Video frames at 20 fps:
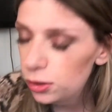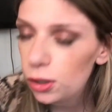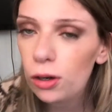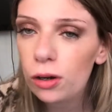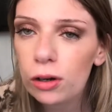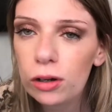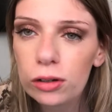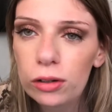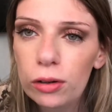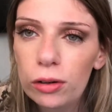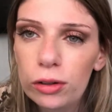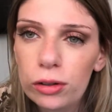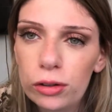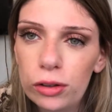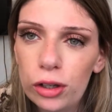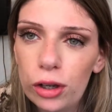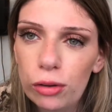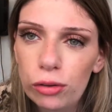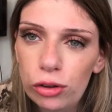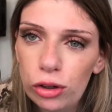on
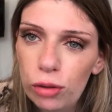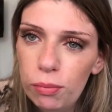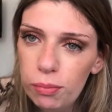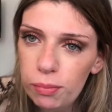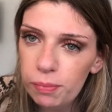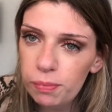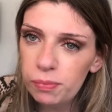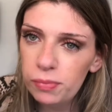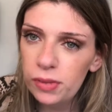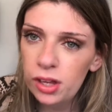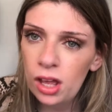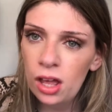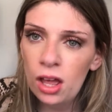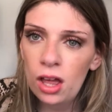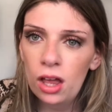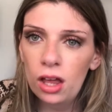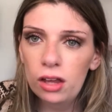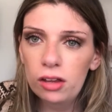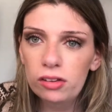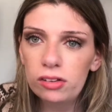YouTube.
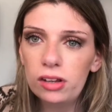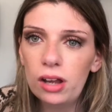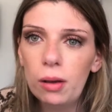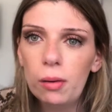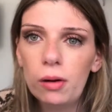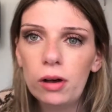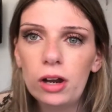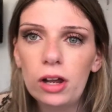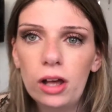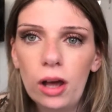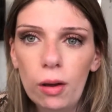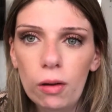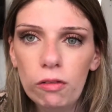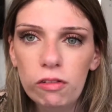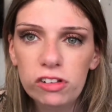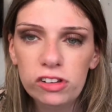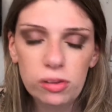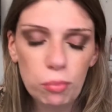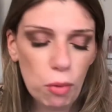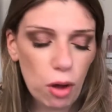So now I'm going to go for
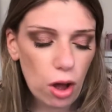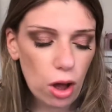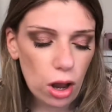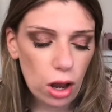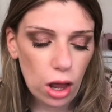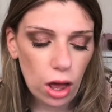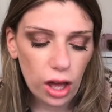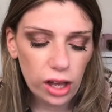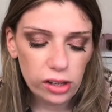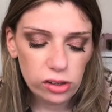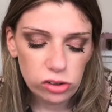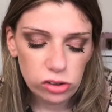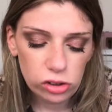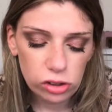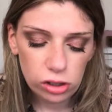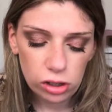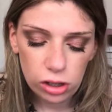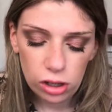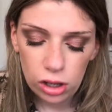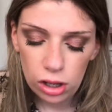some highlight
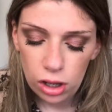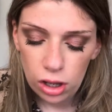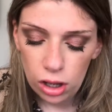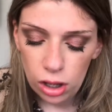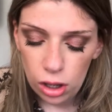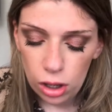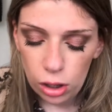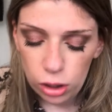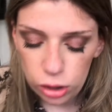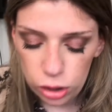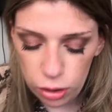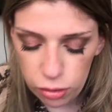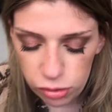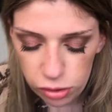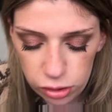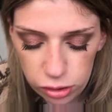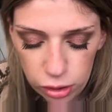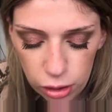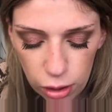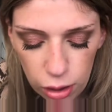
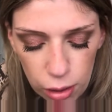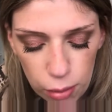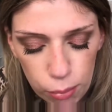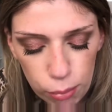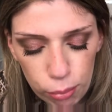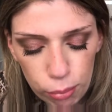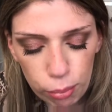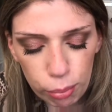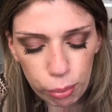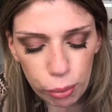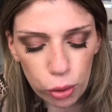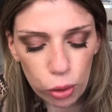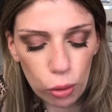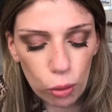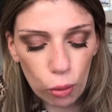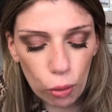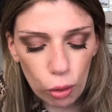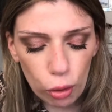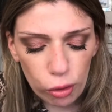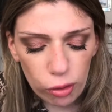using the
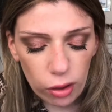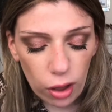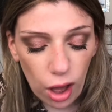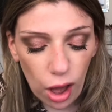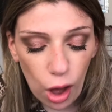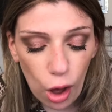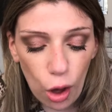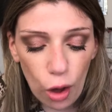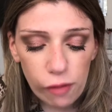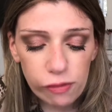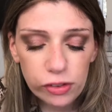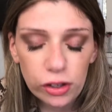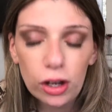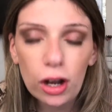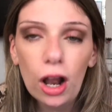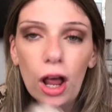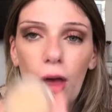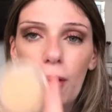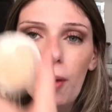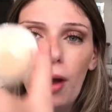Pure
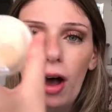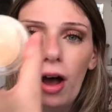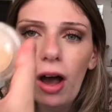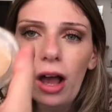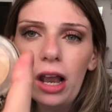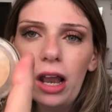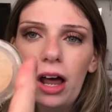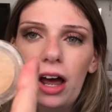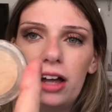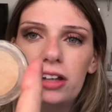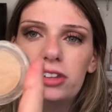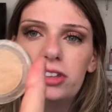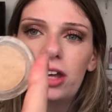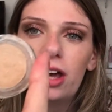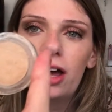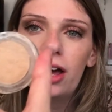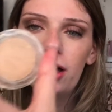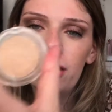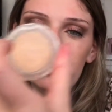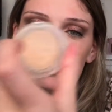Afterglow
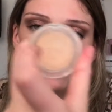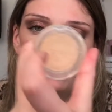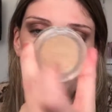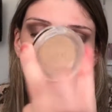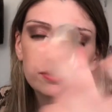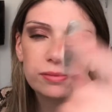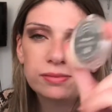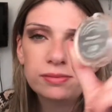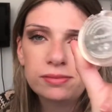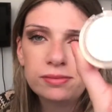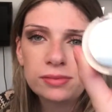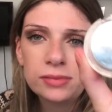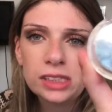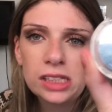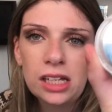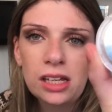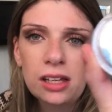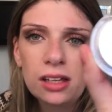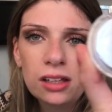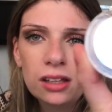highlighter.
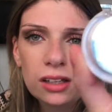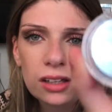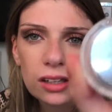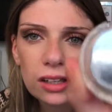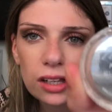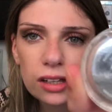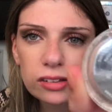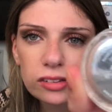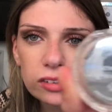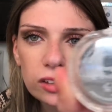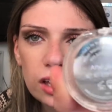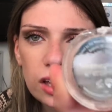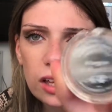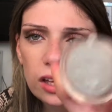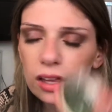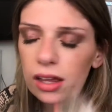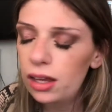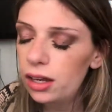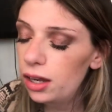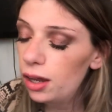That's it.
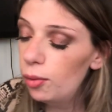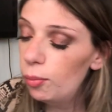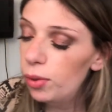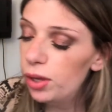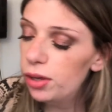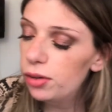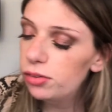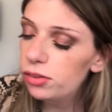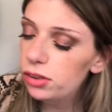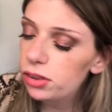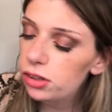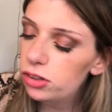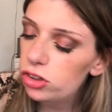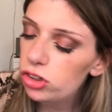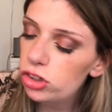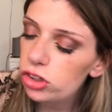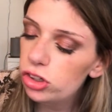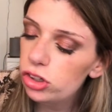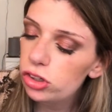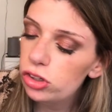And then we're using
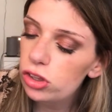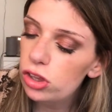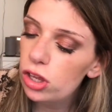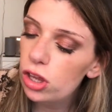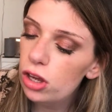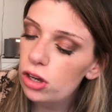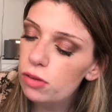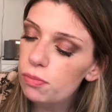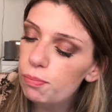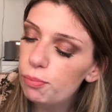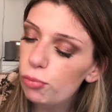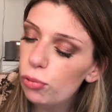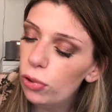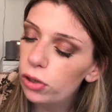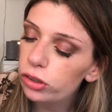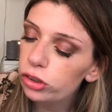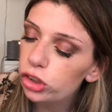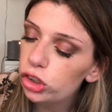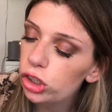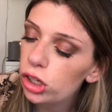the
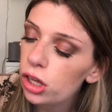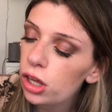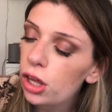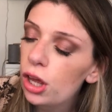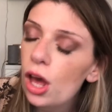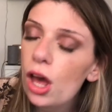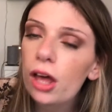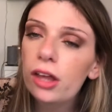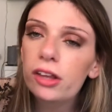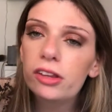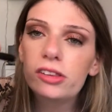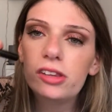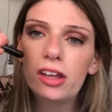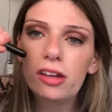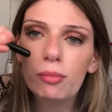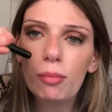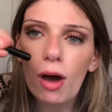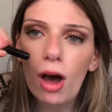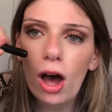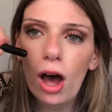brush
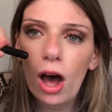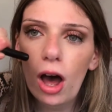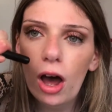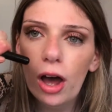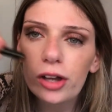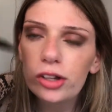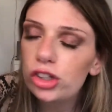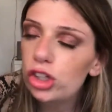Sigma High